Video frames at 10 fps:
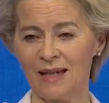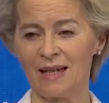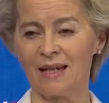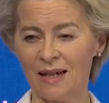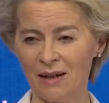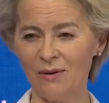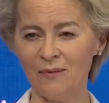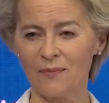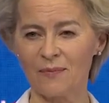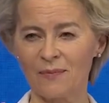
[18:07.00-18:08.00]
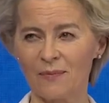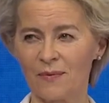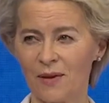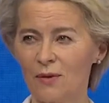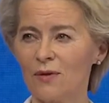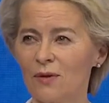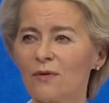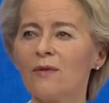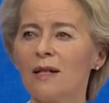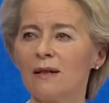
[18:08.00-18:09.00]
Now, those
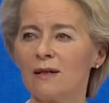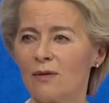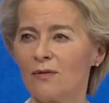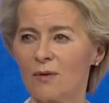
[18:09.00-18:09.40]
fields of